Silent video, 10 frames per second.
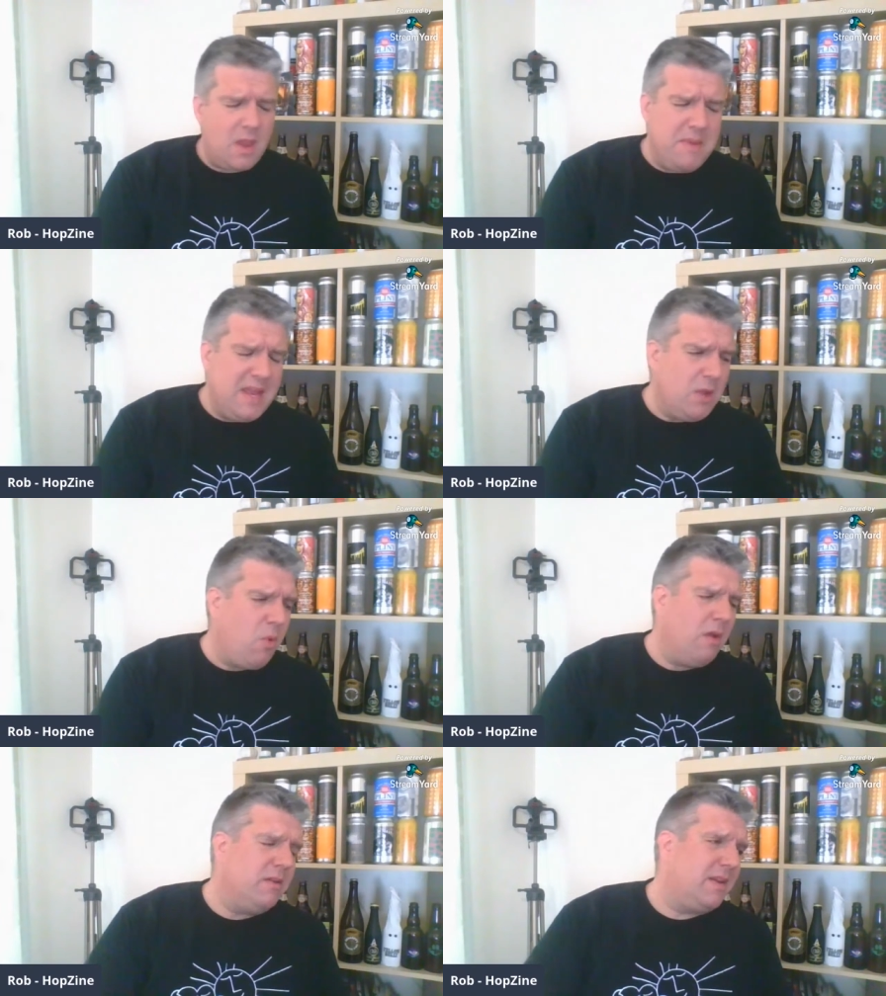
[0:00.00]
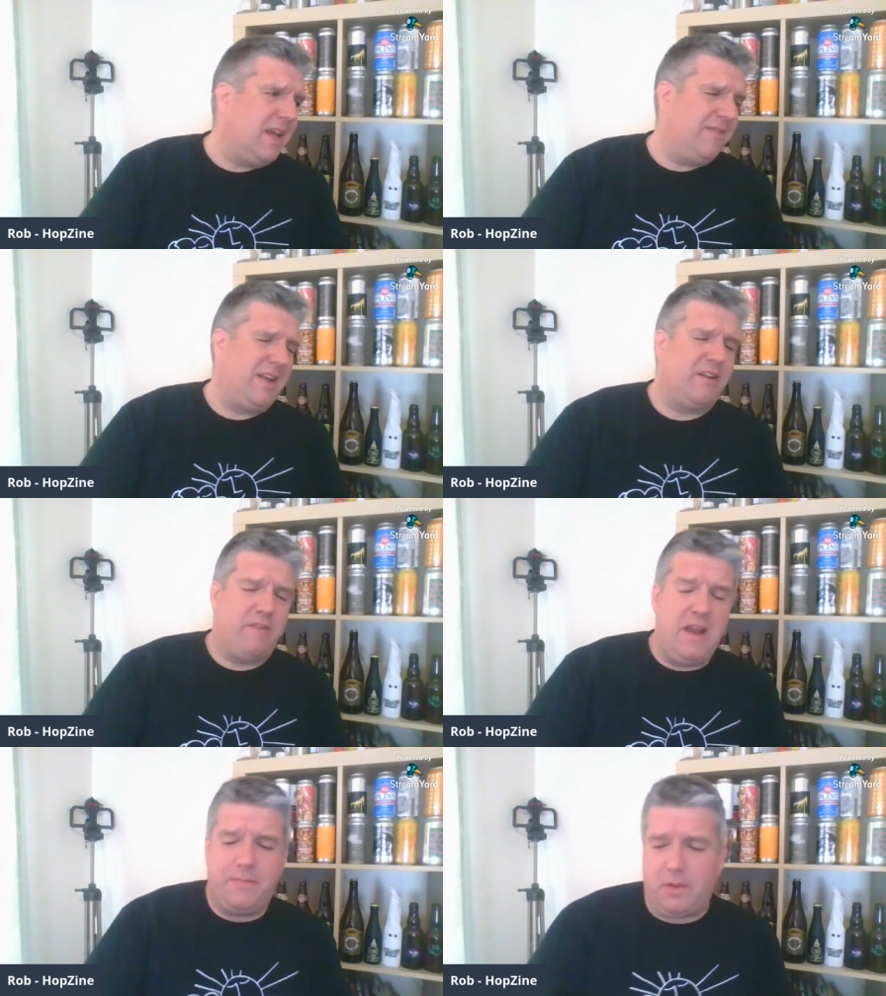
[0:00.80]
I mean, it wasn't kind of
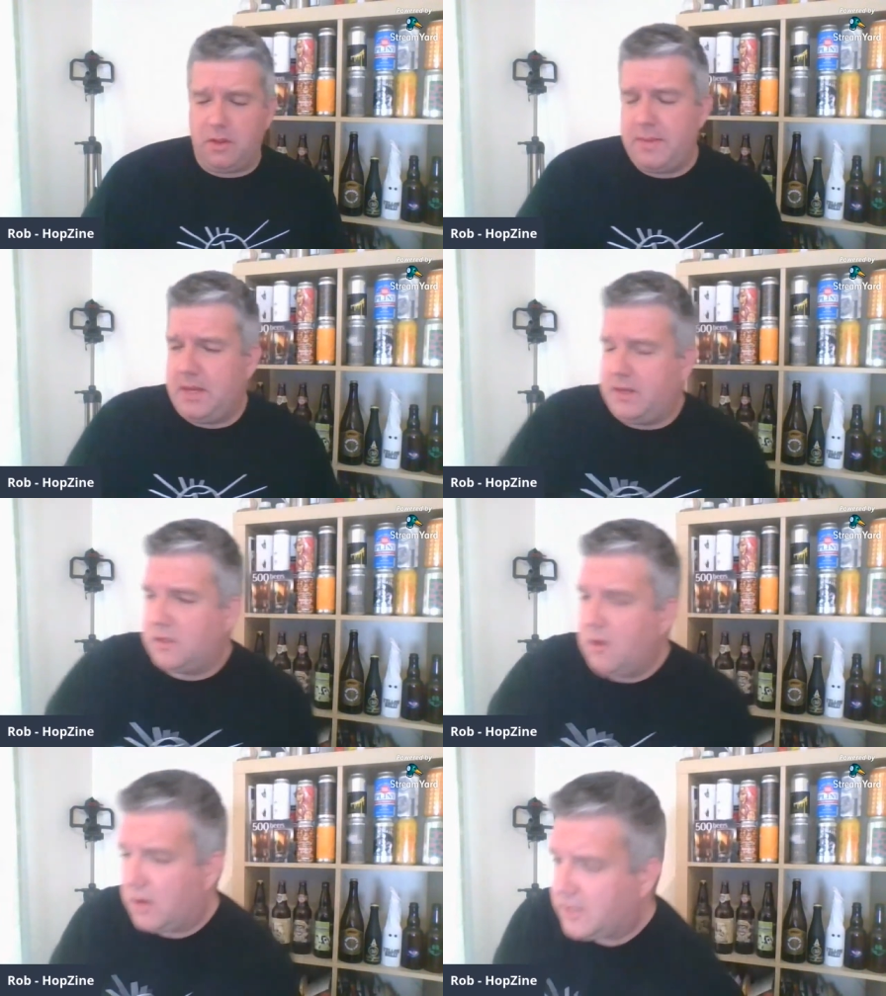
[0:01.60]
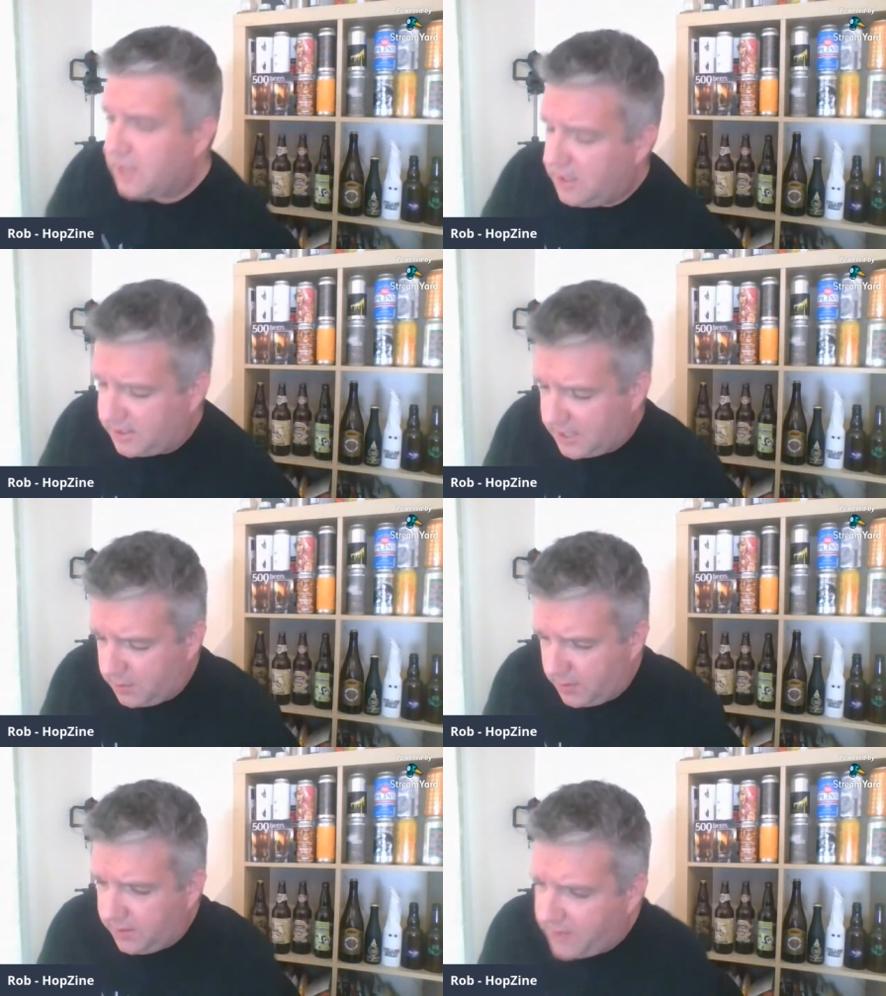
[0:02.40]
incredible. I mean, it's not going to set your
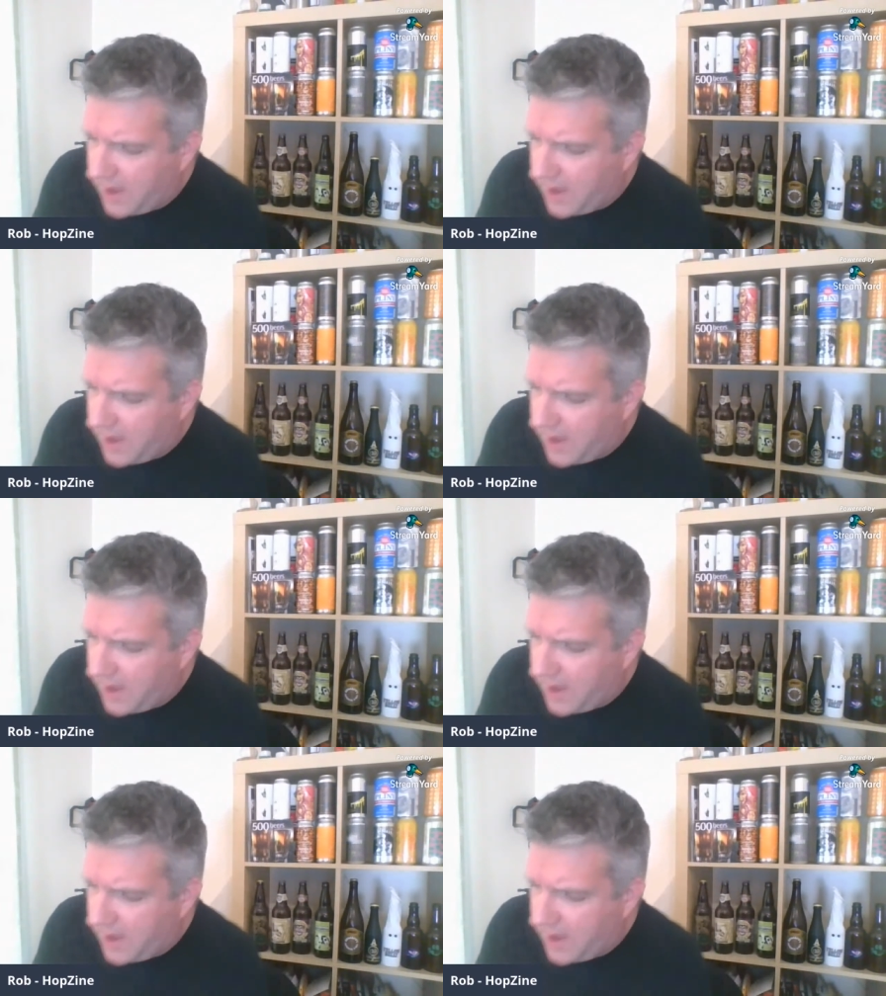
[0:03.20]
world on